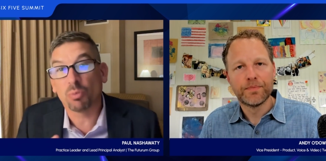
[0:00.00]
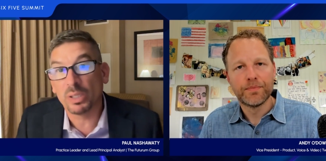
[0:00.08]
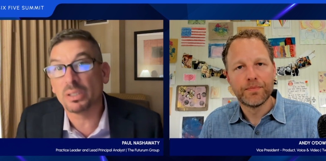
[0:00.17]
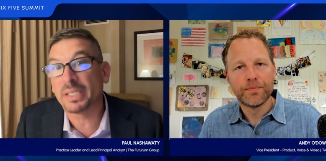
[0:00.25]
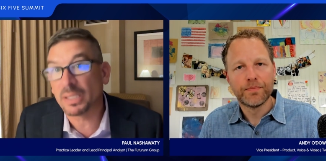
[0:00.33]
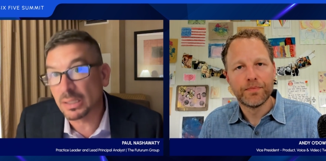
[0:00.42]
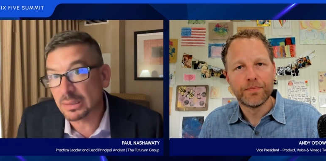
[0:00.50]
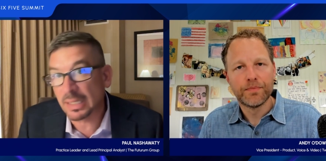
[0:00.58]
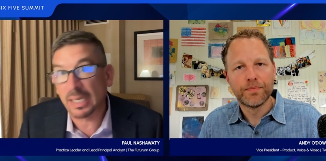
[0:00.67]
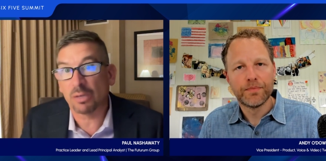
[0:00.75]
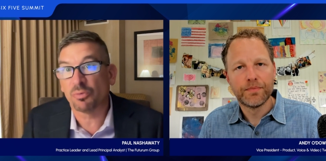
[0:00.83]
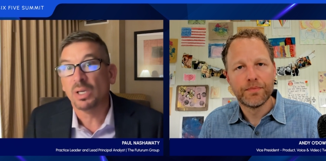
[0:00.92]
Speaker 1: really does
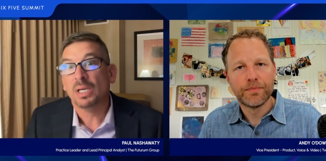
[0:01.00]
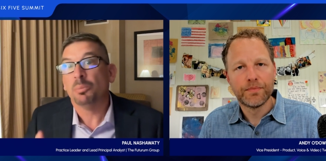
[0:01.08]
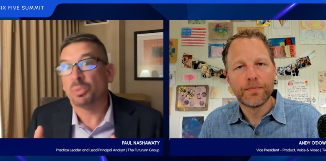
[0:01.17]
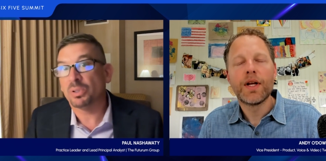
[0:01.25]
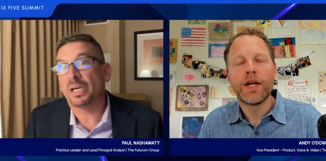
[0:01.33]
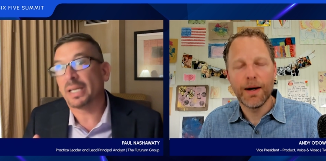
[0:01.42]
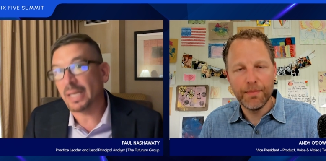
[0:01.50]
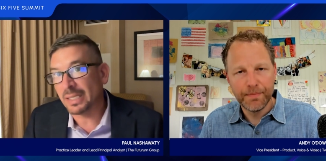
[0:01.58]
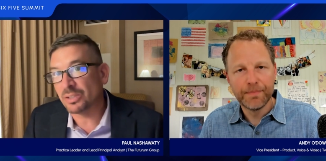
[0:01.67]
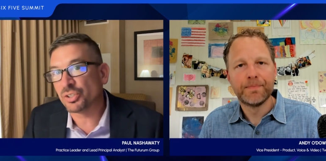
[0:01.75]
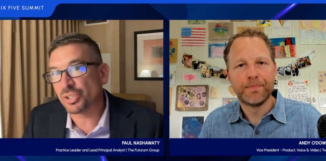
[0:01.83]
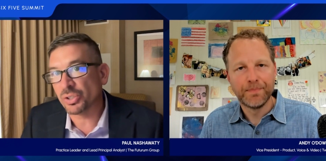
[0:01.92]
kind of play yeah.
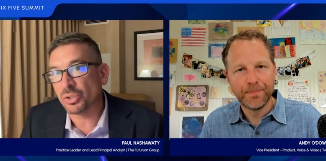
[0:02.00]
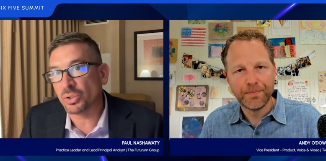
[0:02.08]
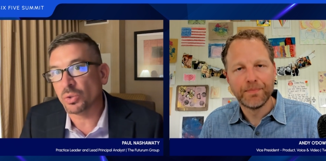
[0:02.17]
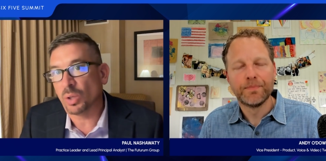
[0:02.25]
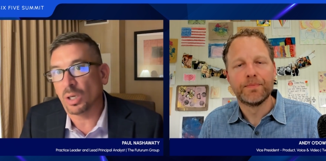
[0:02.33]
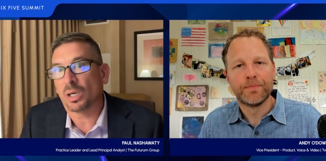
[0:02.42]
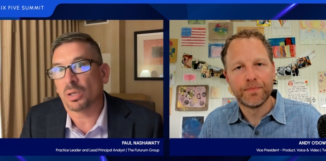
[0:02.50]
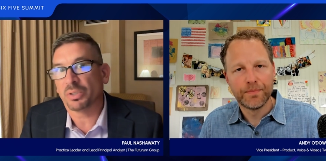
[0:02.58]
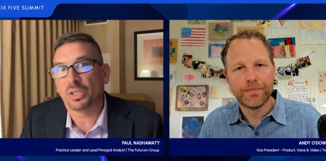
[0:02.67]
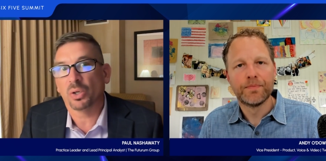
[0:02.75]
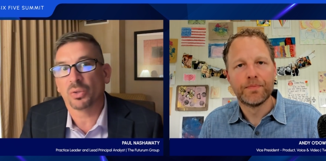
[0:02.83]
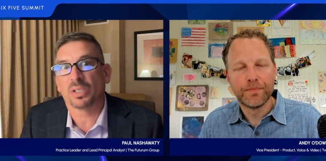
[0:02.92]
into, uh, you
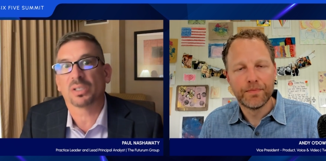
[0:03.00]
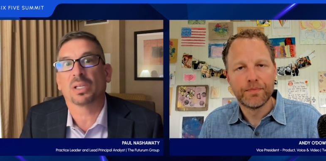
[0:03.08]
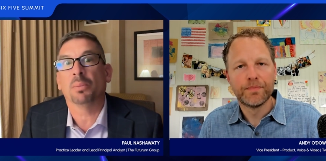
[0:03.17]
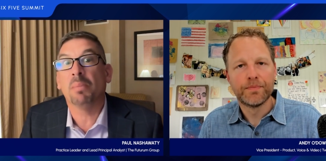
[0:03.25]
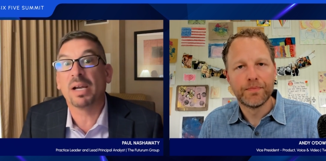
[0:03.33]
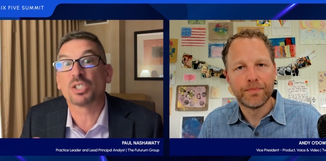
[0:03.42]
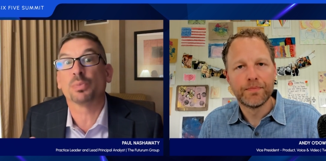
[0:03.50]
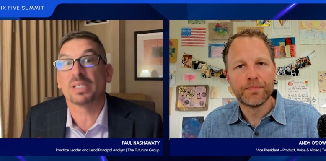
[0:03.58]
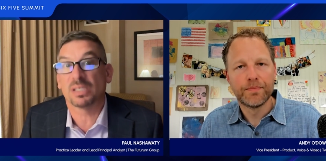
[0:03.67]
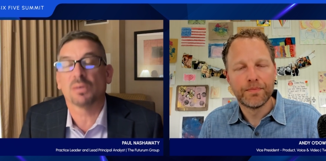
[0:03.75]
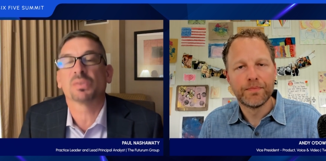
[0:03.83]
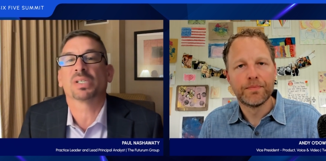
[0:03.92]
know, the, the
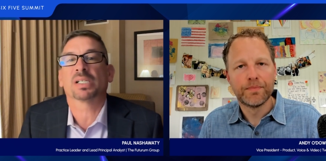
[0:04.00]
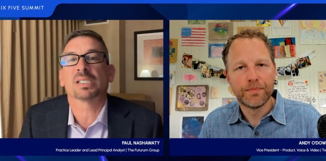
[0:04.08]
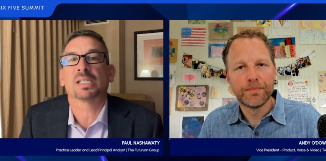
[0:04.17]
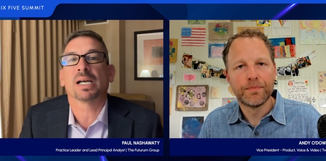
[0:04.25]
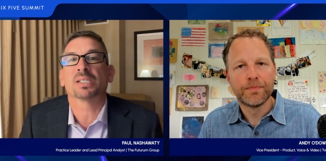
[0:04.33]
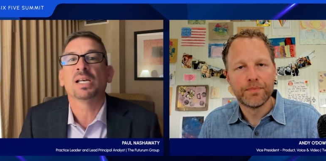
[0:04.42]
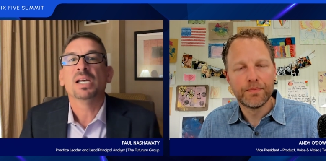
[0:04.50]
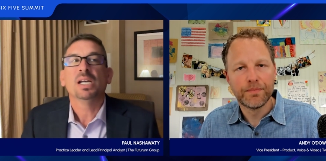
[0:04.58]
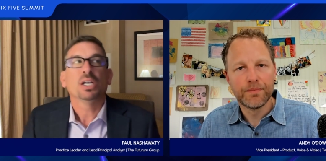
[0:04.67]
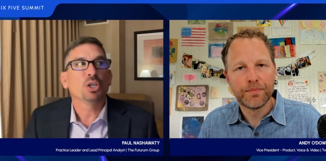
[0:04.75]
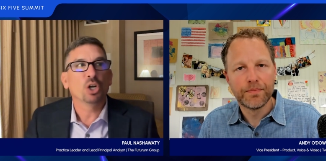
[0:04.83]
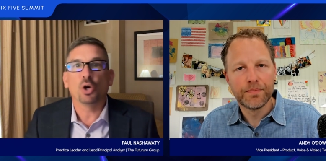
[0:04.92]
measurement of success.
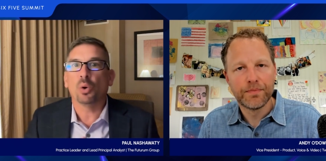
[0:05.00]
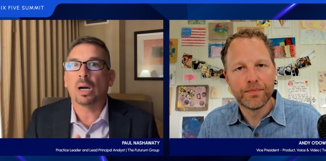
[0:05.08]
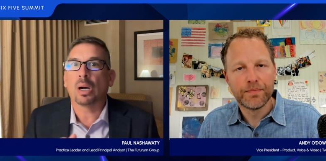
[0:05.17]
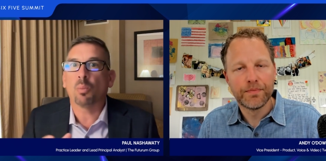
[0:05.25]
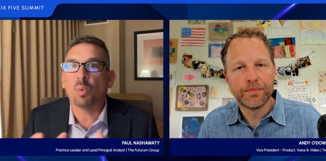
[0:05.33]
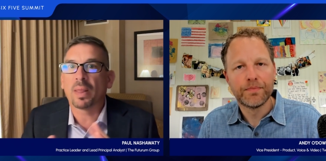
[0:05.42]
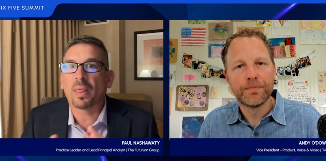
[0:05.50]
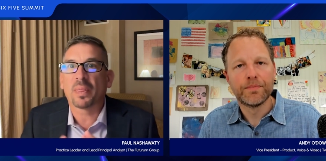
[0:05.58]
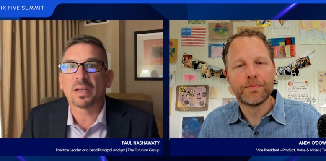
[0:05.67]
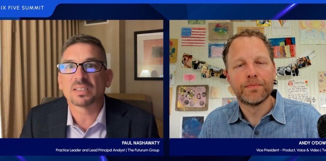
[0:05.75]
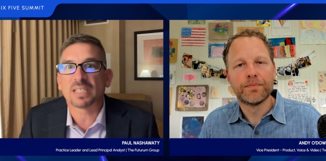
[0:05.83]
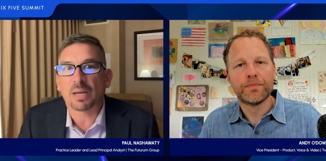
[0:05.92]
You know, uh, one of the
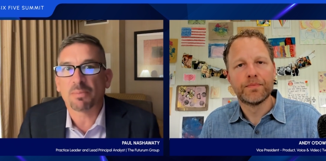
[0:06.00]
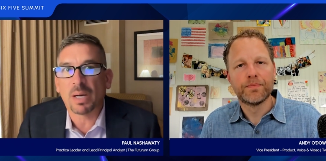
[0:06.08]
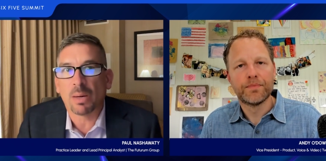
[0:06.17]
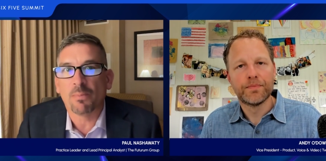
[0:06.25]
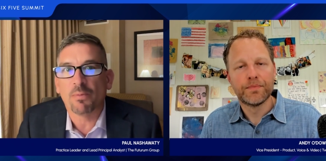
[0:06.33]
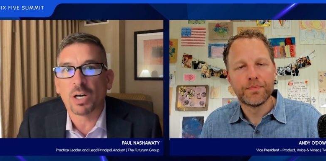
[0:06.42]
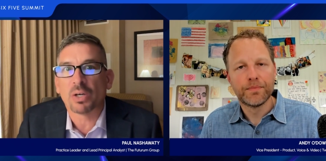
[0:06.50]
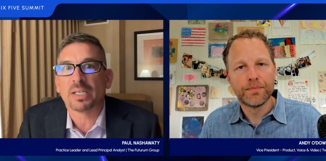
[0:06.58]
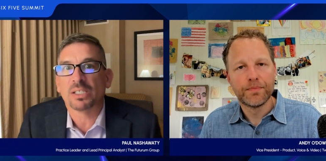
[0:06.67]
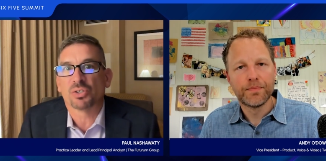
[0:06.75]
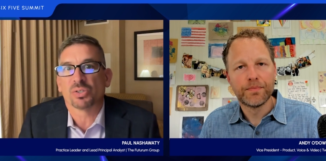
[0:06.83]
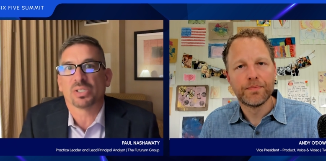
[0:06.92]
things that I found very
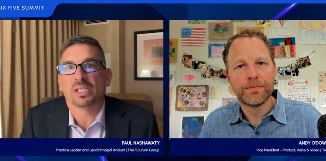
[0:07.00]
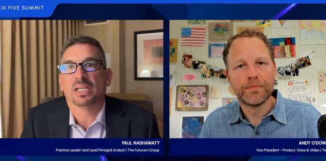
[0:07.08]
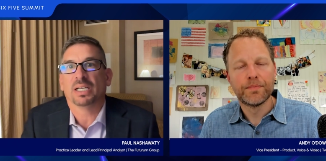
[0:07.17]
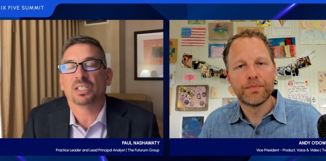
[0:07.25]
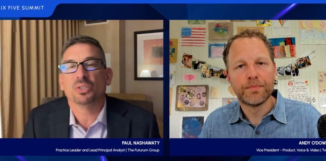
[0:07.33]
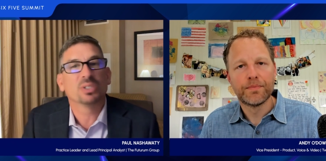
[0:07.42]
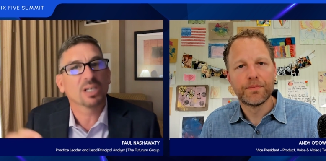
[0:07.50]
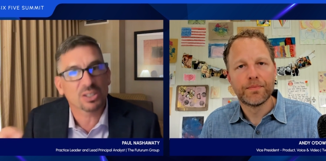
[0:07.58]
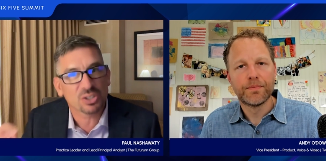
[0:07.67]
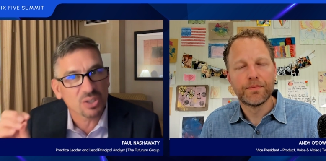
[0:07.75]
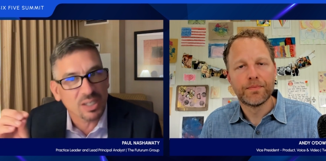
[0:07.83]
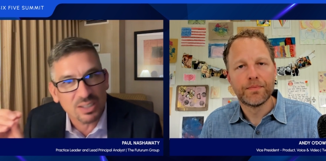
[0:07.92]
interesting, and you
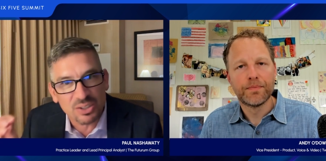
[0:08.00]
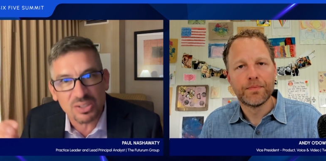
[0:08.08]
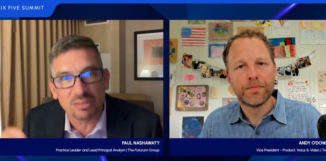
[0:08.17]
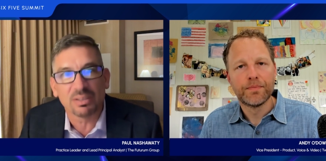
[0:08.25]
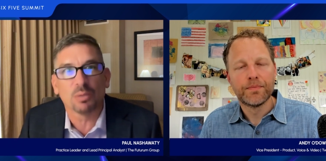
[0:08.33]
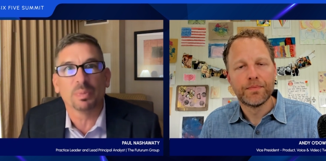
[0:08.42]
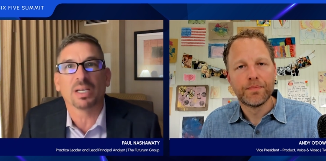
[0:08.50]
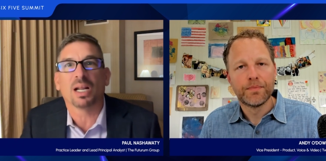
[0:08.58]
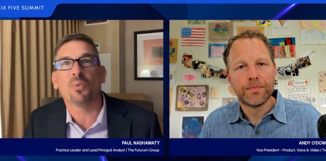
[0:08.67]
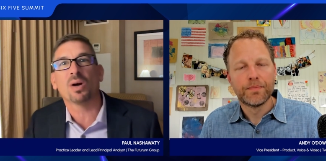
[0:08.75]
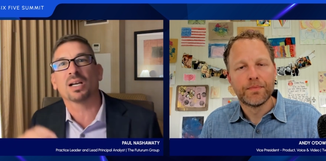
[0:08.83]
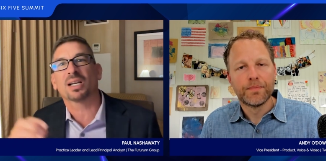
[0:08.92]
touched on it just a little bit, I
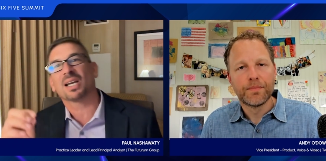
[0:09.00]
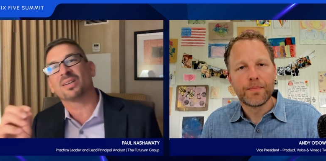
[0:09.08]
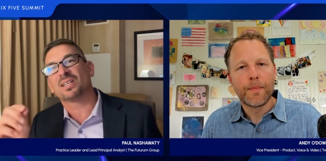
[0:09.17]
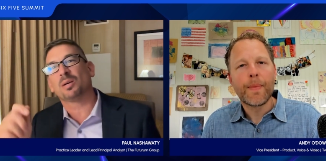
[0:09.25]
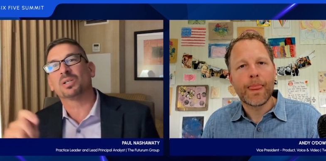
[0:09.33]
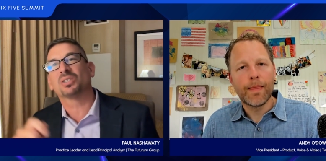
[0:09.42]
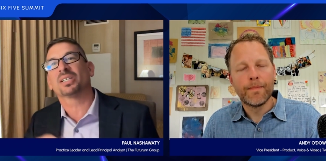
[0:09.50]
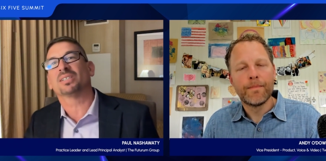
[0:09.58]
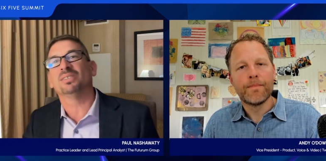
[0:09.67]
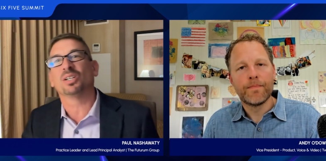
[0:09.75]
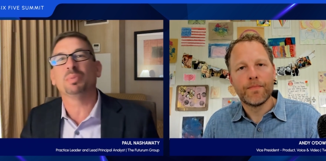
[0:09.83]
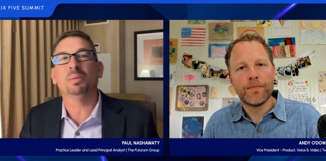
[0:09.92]
want to kind of double click a
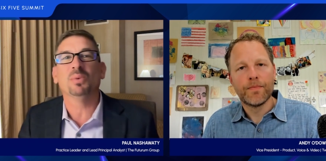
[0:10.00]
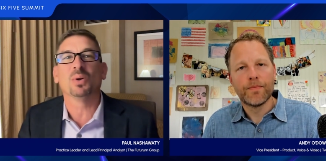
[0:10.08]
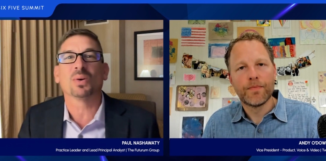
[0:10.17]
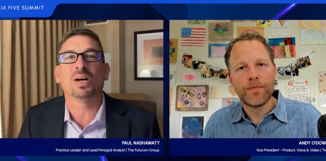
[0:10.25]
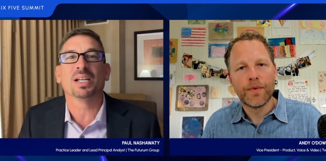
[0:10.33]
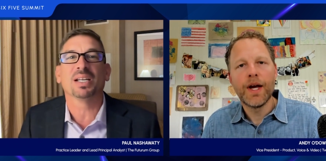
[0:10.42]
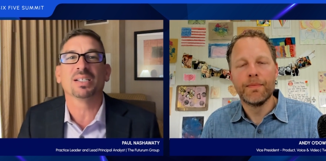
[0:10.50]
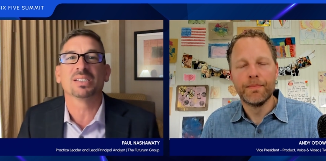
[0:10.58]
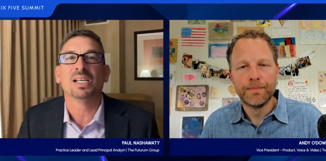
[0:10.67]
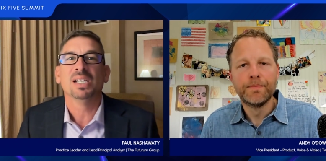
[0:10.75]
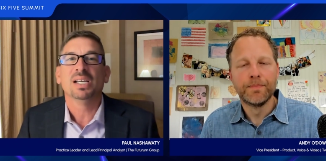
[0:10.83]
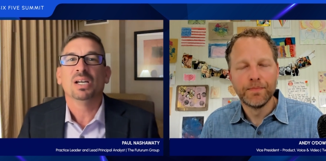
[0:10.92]
little bit more on it is
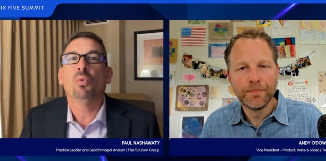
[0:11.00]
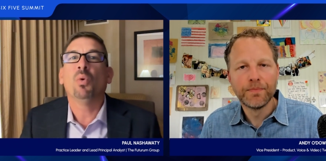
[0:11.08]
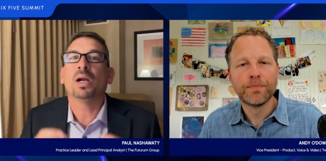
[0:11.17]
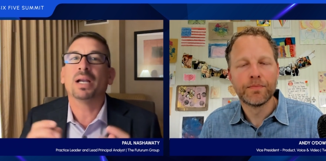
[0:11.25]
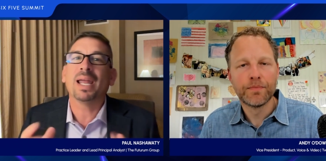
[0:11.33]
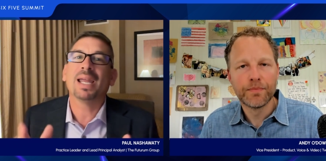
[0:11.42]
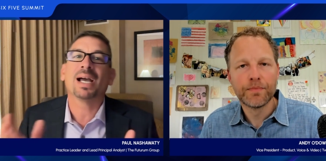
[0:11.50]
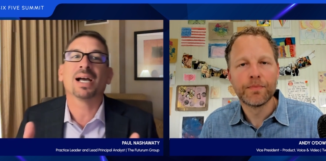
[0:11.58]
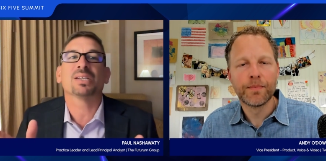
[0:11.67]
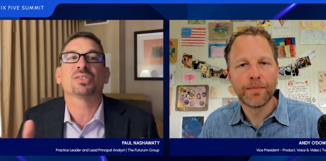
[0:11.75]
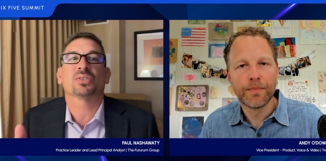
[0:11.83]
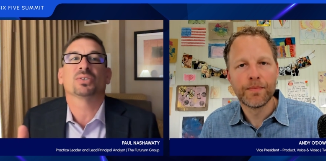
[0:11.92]
what
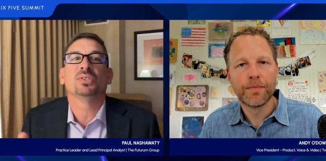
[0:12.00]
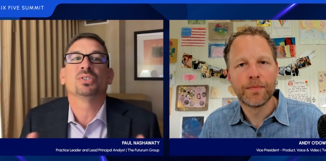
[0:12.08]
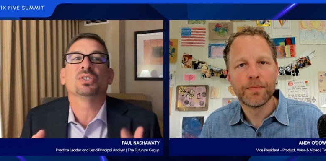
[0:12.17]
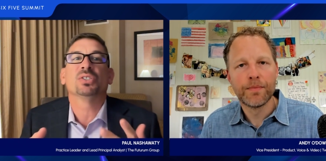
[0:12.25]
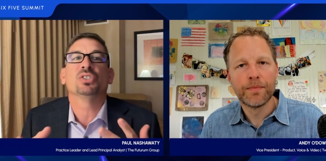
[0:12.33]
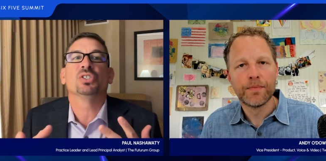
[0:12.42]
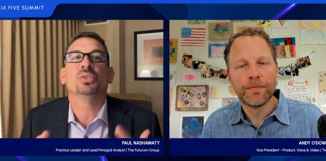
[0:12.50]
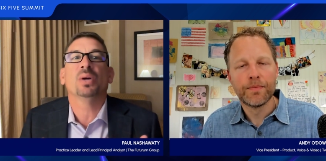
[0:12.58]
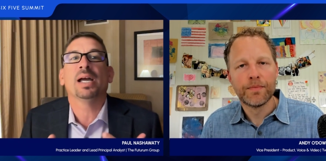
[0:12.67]
AI solutions you